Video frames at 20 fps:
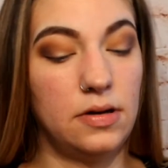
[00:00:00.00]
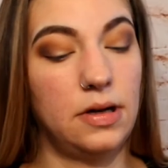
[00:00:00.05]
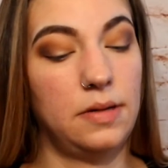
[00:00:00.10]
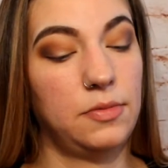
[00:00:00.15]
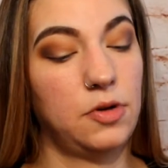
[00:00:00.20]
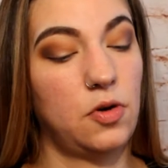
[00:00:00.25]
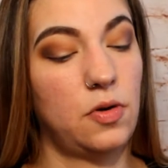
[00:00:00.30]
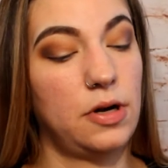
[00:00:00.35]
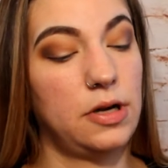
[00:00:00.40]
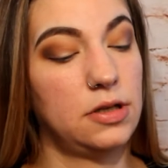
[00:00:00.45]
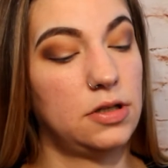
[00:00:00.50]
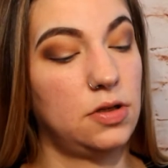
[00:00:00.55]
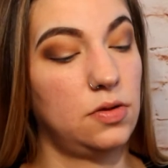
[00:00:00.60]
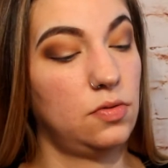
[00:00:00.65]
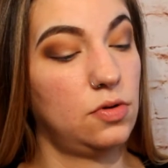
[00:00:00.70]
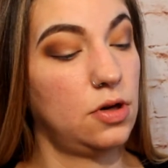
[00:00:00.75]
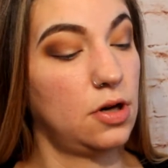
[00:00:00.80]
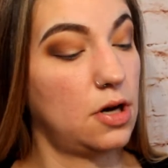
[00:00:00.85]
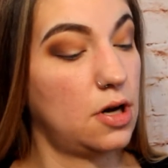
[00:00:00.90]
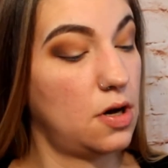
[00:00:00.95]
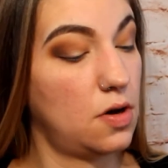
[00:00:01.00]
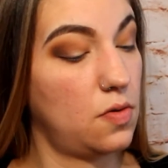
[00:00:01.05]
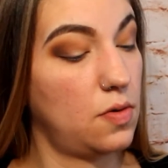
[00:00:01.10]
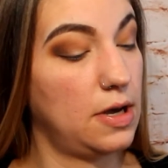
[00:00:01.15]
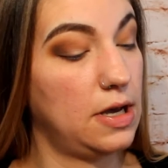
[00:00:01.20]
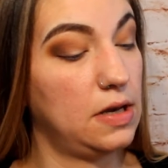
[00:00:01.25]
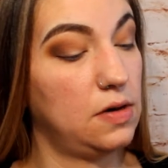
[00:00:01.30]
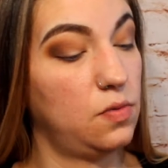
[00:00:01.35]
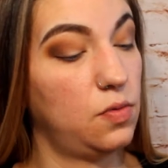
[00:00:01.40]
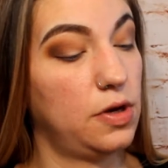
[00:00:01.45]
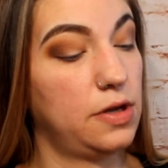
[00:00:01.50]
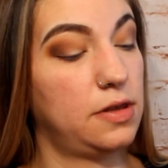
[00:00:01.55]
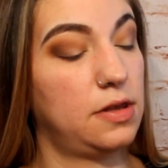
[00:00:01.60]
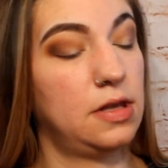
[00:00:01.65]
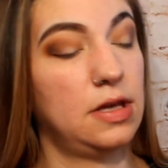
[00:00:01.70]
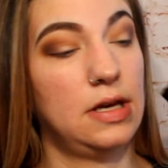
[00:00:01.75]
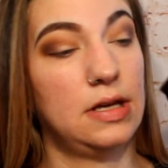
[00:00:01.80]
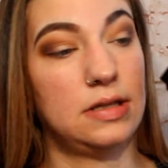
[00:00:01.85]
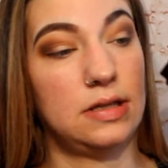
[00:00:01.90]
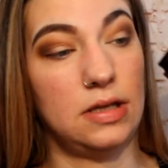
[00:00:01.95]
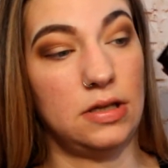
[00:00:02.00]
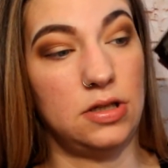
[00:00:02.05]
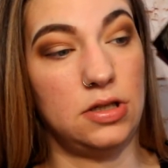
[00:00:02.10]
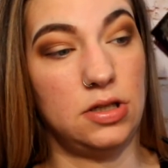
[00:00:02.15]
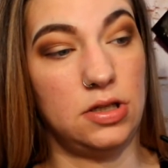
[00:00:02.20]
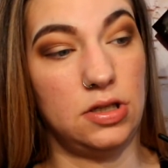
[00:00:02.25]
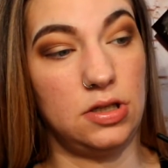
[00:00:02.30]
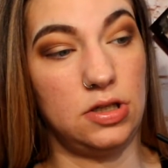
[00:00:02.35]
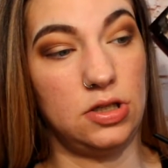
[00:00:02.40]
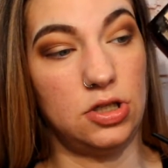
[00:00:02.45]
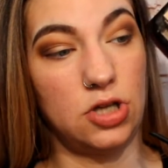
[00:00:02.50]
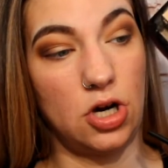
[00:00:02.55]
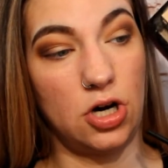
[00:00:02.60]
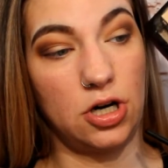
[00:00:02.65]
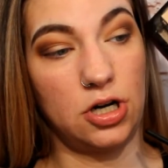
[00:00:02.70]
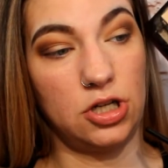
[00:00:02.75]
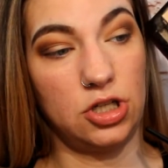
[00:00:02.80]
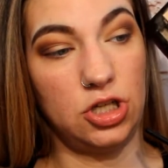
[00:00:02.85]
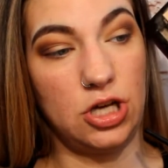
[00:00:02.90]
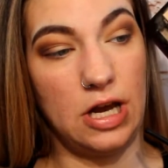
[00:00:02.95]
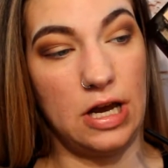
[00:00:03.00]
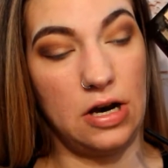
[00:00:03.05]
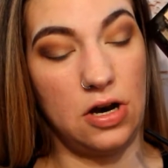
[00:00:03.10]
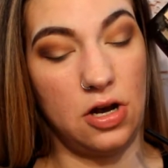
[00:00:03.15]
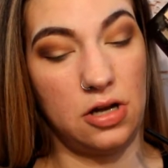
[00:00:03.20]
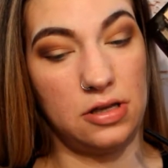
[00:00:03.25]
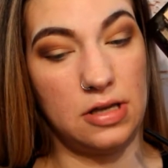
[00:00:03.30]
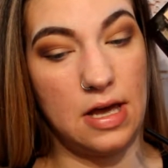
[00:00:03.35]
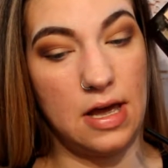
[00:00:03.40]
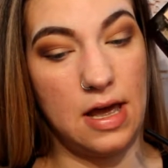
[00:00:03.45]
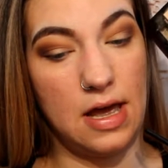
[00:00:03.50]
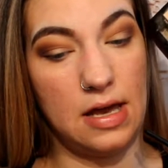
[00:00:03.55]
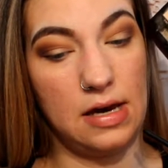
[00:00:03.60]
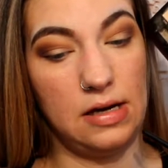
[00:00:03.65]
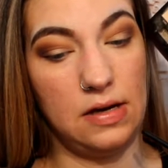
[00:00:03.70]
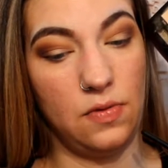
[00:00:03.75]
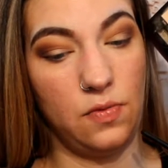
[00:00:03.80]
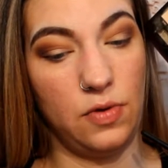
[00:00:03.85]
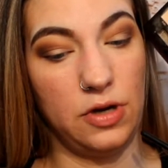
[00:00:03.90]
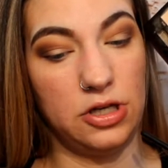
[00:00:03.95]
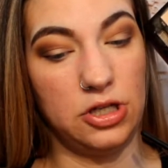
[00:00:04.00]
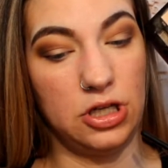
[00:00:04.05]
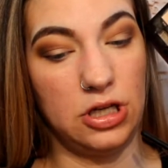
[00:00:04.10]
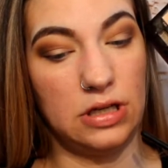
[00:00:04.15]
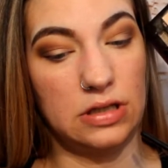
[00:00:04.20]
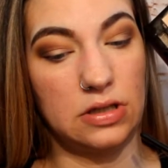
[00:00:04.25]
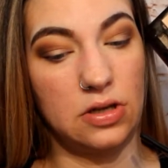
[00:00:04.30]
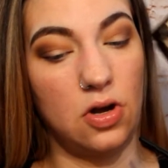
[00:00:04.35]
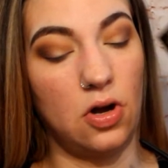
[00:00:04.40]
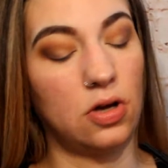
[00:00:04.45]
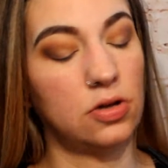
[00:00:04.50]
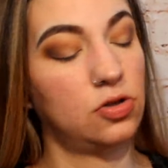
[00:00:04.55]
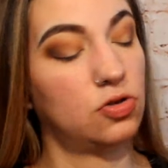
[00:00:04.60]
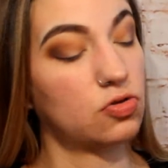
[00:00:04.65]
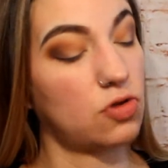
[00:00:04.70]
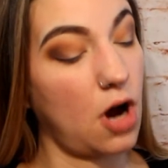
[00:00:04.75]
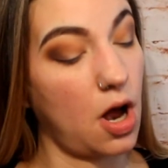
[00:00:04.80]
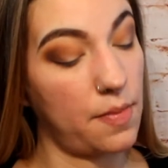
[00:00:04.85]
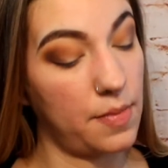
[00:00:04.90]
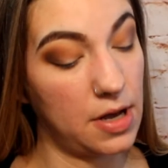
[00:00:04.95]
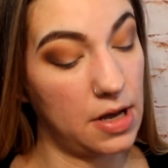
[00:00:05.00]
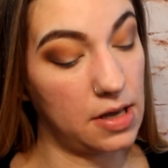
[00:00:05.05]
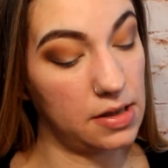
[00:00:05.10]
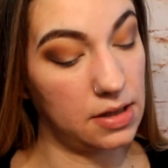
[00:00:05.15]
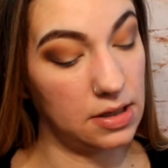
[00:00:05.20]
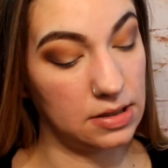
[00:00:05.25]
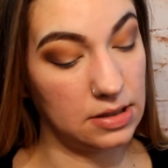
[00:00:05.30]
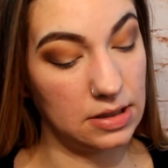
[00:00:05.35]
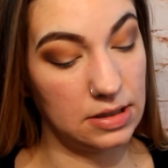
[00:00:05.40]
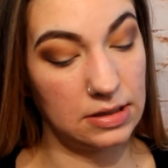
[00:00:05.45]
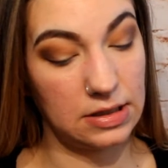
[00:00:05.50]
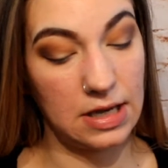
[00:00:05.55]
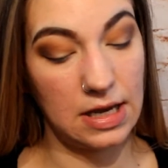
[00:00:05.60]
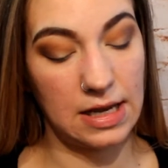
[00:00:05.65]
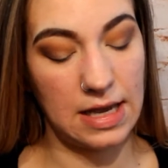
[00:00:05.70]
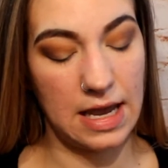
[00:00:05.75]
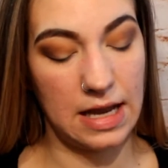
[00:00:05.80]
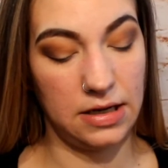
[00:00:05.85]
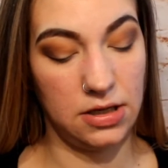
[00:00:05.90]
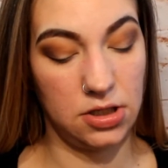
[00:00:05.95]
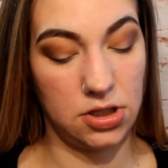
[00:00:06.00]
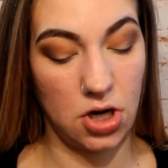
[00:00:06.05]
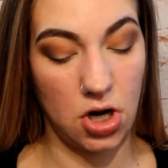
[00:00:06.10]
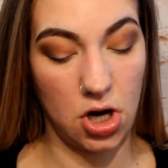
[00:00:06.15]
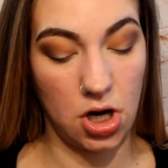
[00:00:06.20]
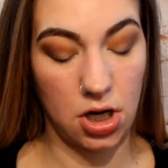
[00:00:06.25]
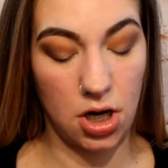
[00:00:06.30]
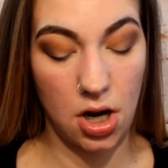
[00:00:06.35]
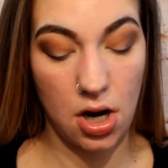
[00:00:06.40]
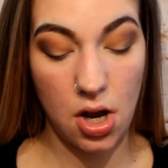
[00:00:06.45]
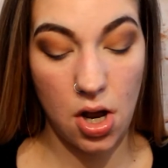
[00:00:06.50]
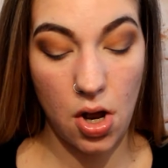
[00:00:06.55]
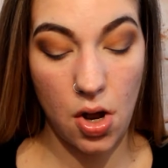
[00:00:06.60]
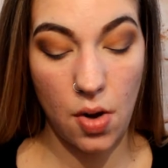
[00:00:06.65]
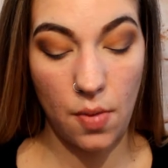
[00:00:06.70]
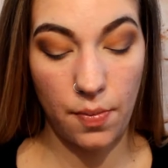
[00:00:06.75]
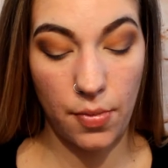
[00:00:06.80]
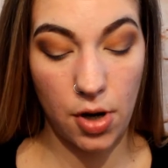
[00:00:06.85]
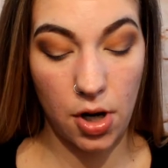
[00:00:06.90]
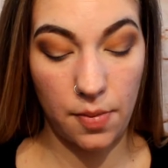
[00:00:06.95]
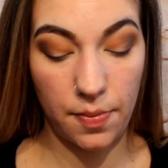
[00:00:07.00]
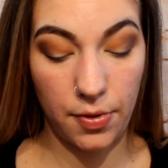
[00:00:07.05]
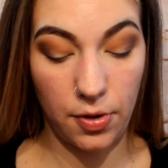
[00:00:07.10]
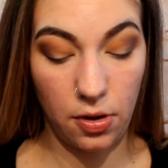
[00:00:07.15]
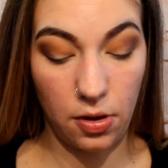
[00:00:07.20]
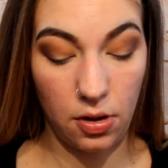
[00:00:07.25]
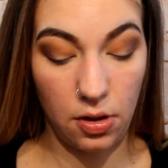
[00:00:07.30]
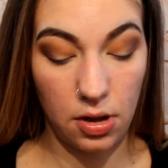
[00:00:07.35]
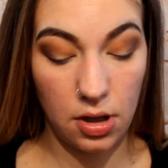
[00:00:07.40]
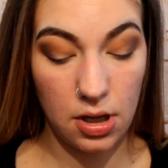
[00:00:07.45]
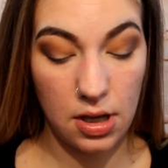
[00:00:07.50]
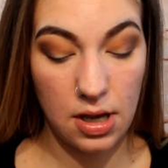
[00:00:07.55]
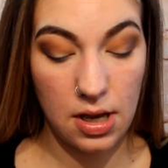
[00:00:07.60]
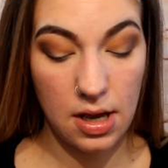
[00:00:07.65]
I'm going to go in with this dark shade on the end, which is called Drama. This is like a dark purple.